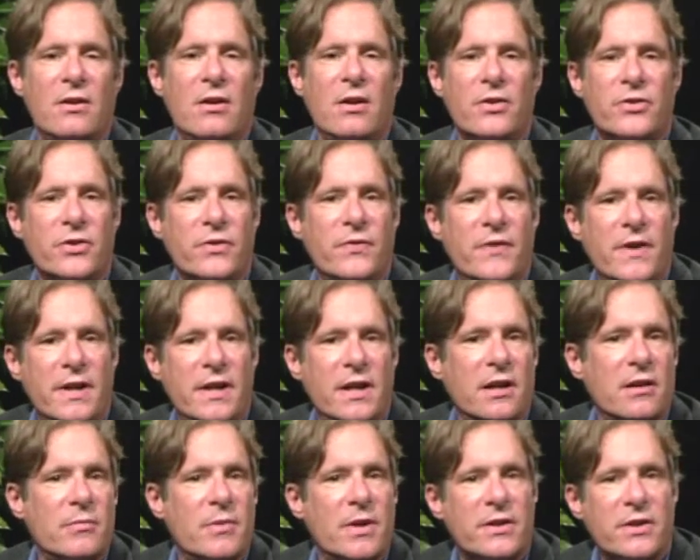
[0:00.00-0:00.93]
Also, find
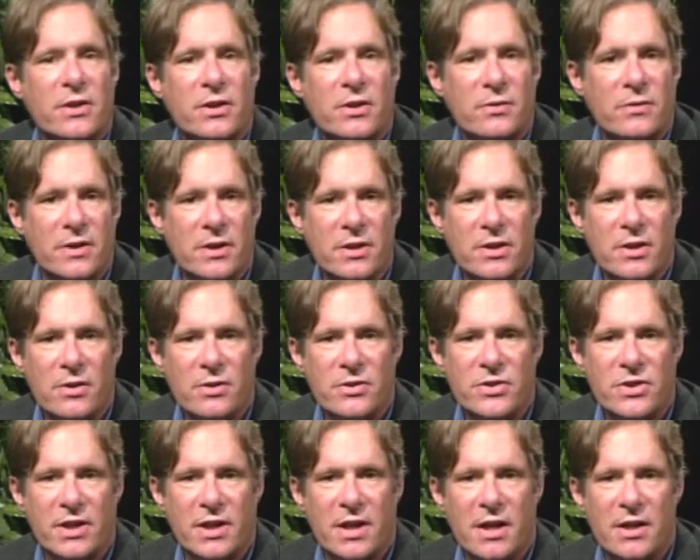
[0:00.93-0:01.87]
out about the career
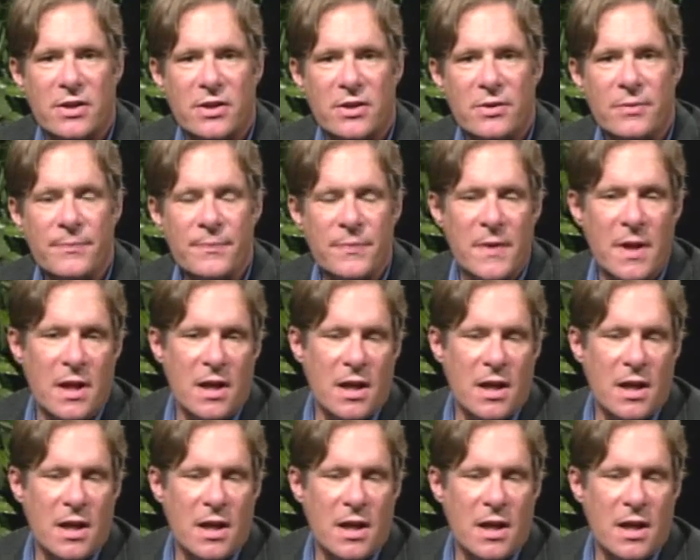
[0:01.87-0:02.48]
coaching I do.